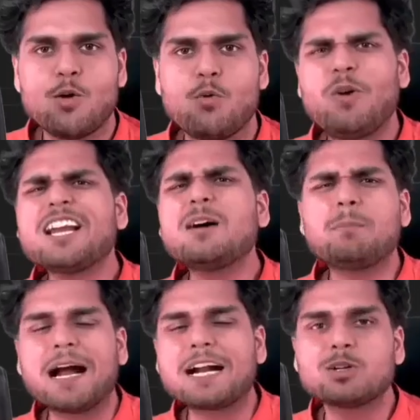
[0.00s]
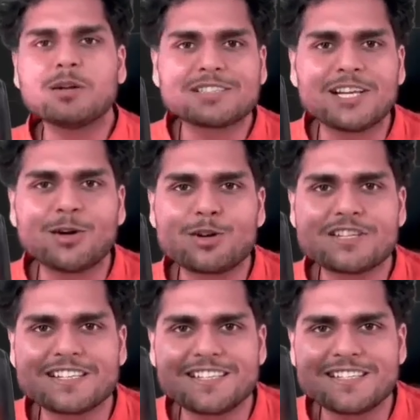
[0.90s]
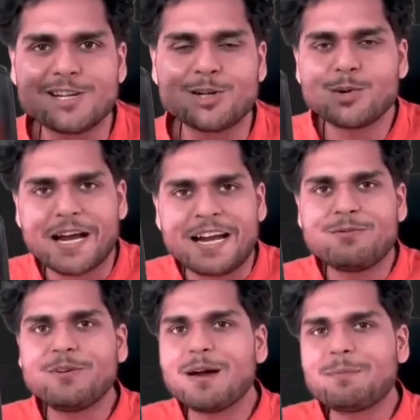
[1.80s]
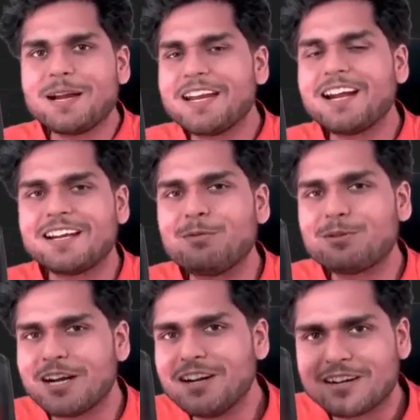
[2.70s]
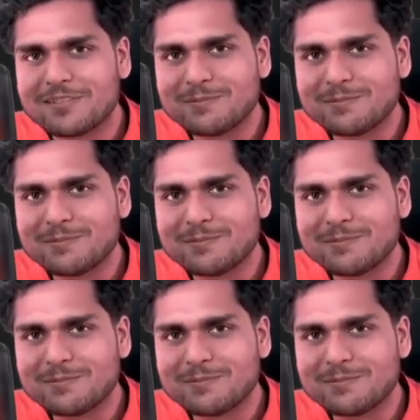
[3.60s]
Welcome back to Namaste Node.js Season 2 and we are building Dev Tinder.